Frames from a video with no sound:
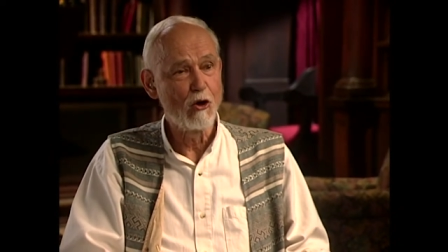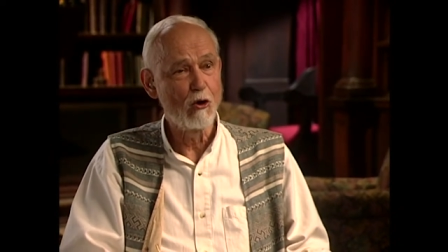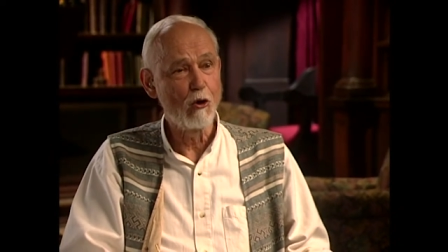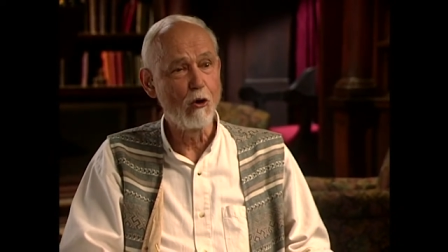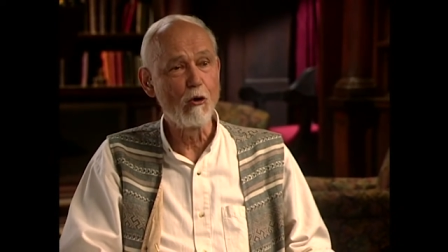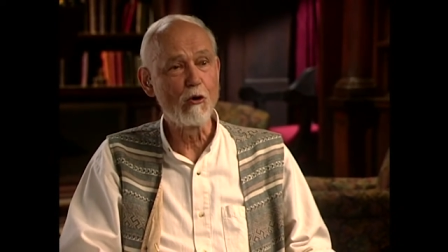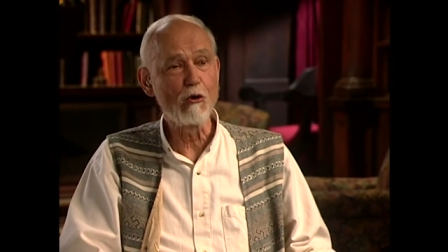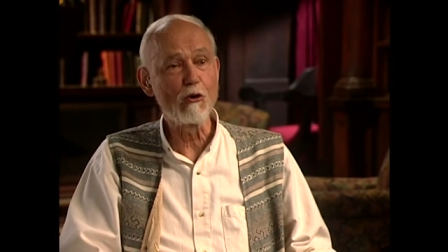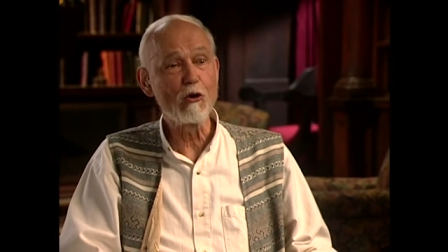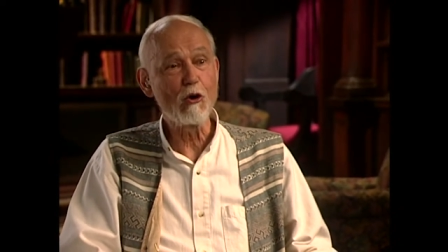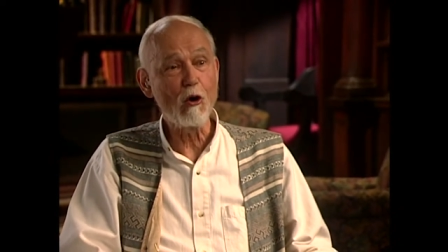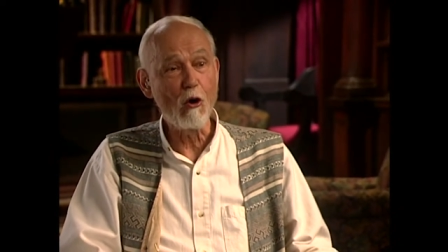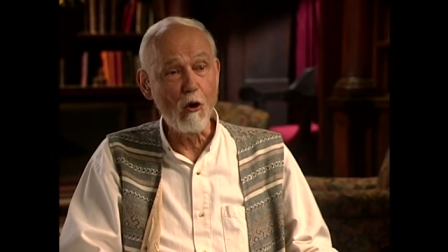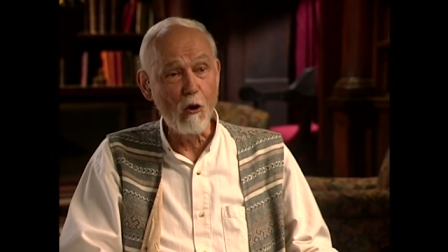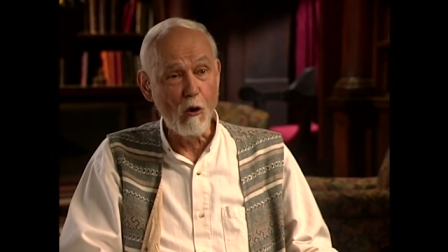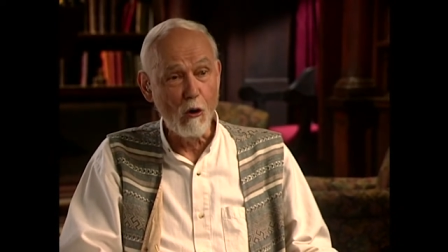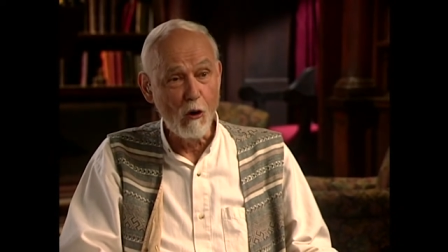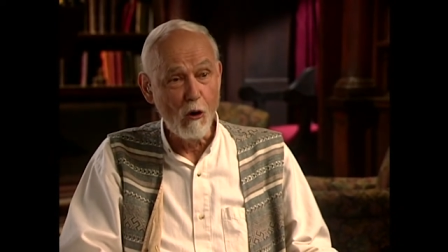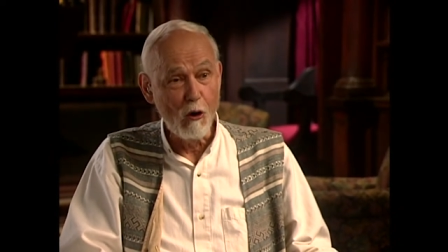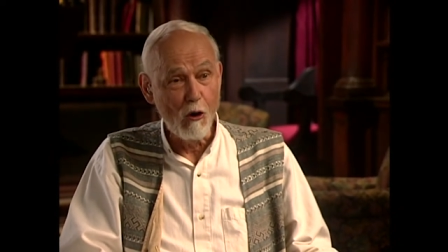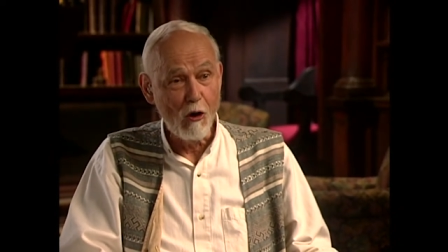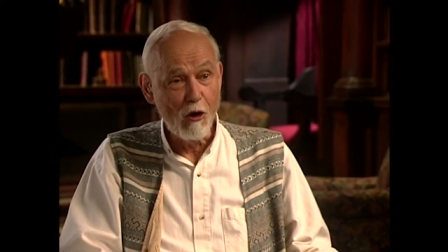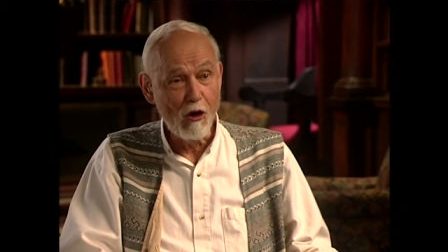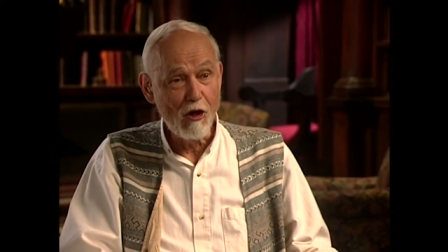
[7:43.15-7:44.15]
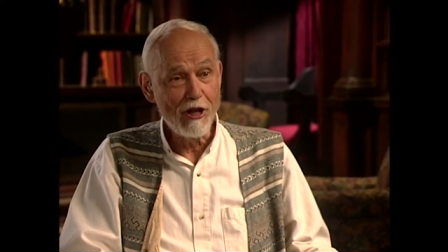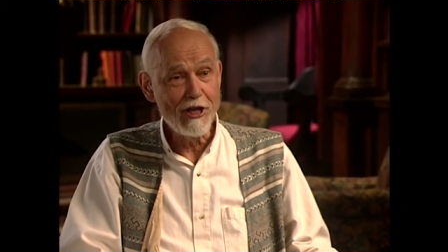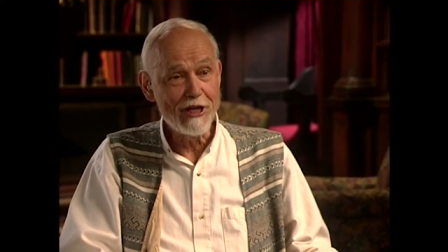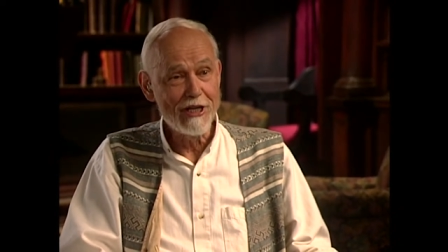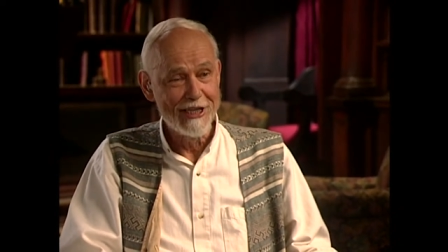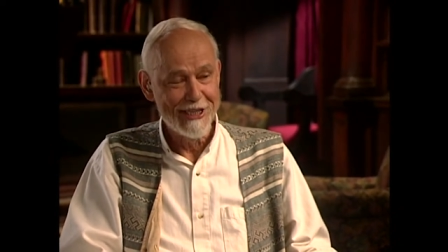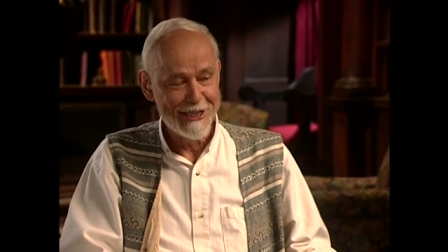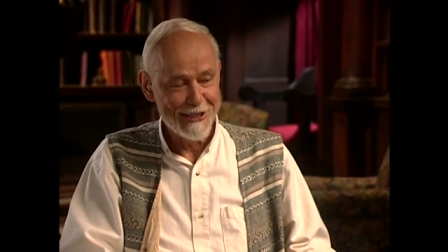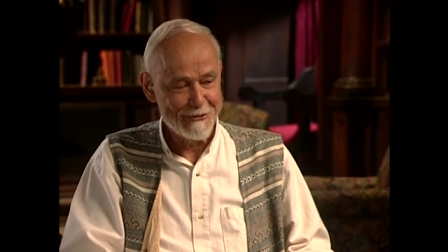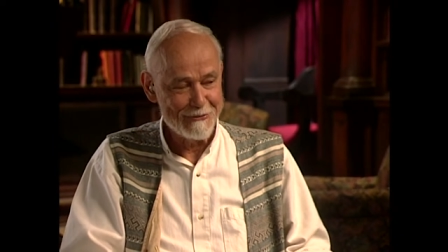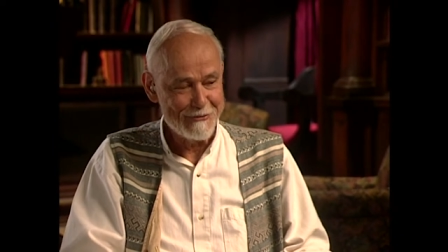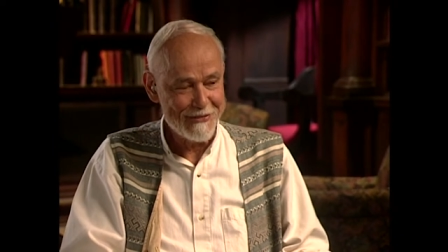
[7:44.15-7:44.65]
or
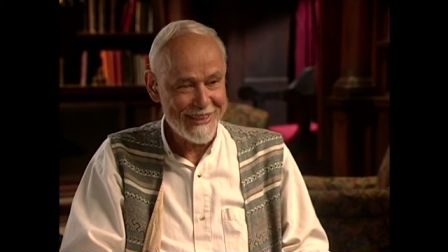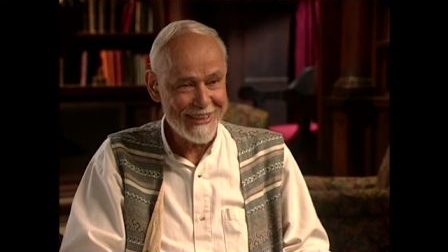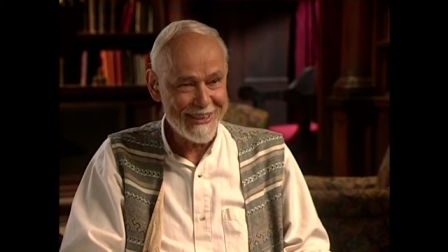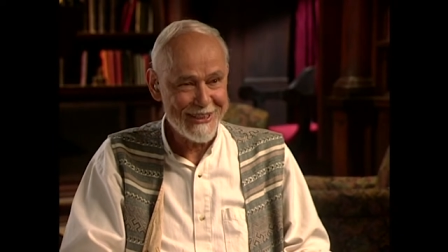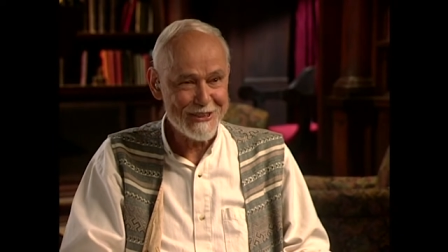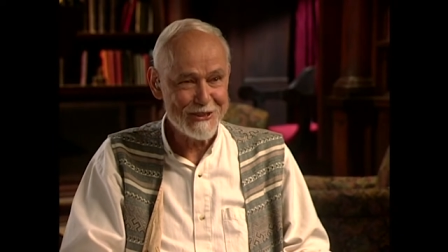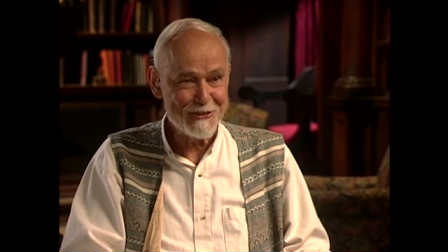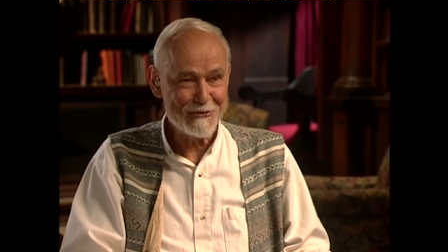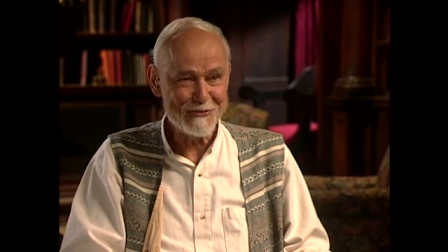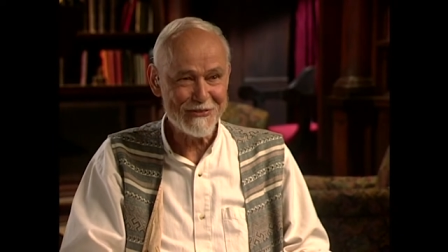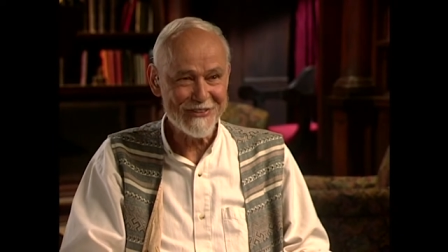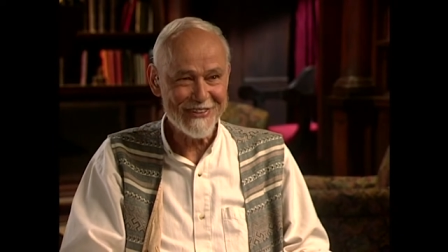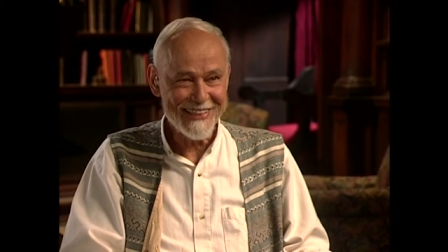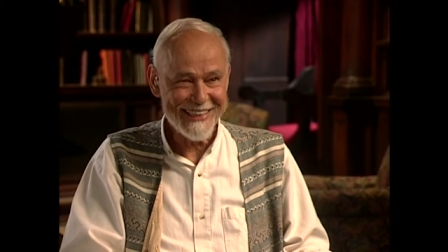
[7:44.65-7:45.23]
all of these